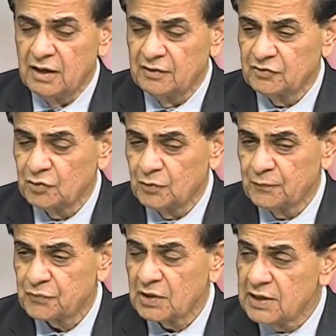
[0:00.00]
So
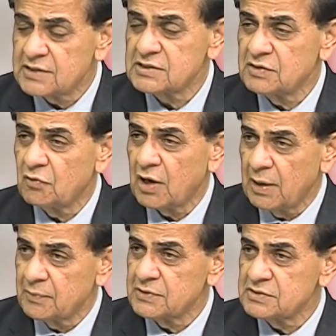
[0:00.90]
let's see what
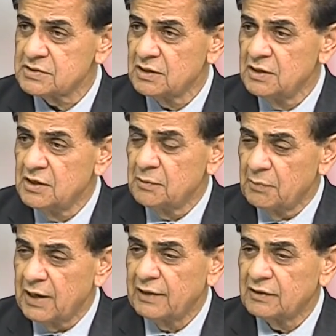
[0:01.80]
happens.
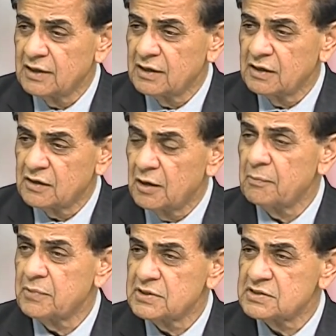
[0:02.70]
But I think
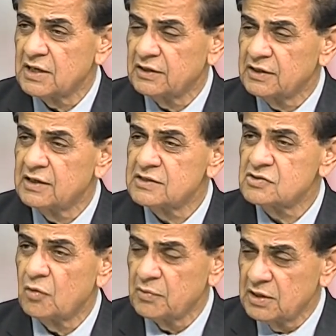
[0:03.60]
Trump is, I think his
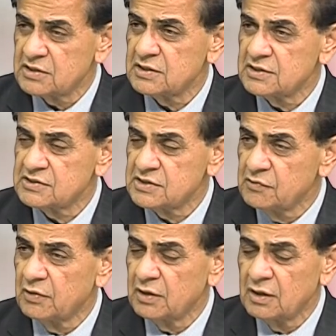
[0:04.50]
nomination is
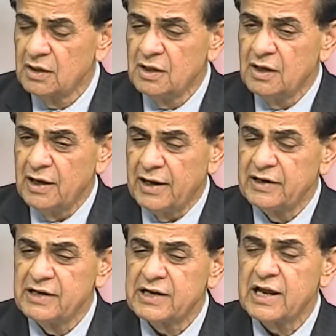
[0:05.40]
given.
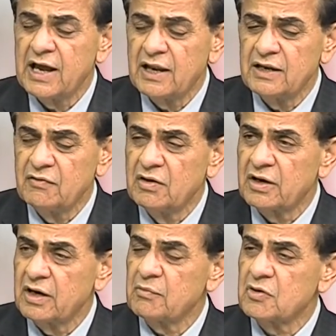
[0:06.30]
And Nikki Haley will
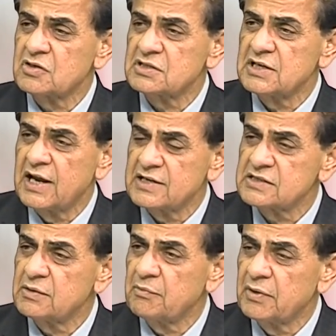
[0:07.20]
run, because she has
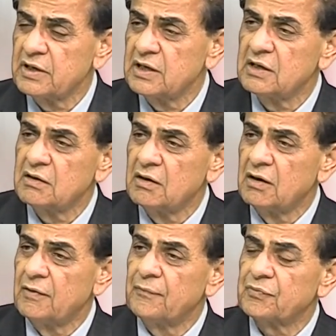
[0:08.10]
some money
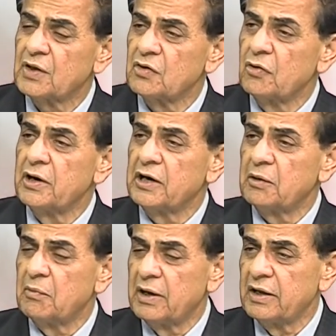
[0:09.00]

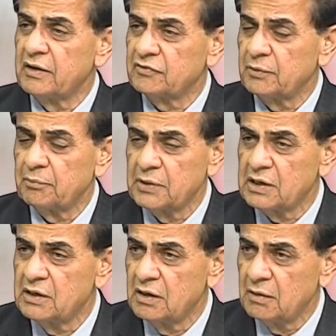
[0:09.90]
donated by some
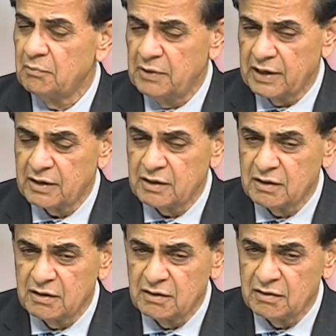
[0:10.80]
big black
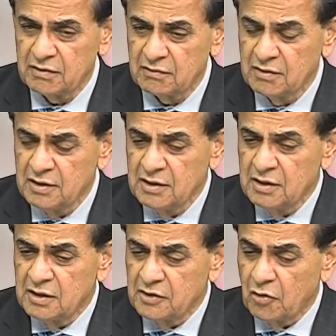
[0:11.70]

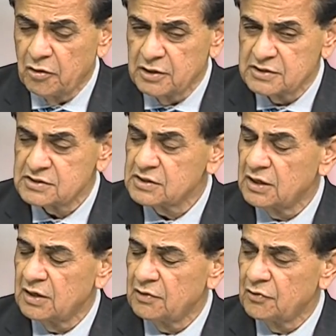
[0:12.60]
donors,
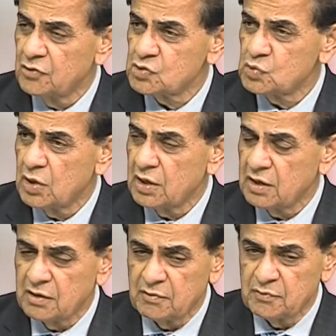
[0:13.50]
those who
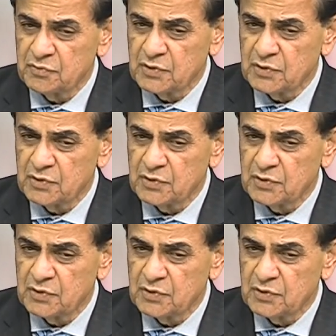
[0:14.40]
are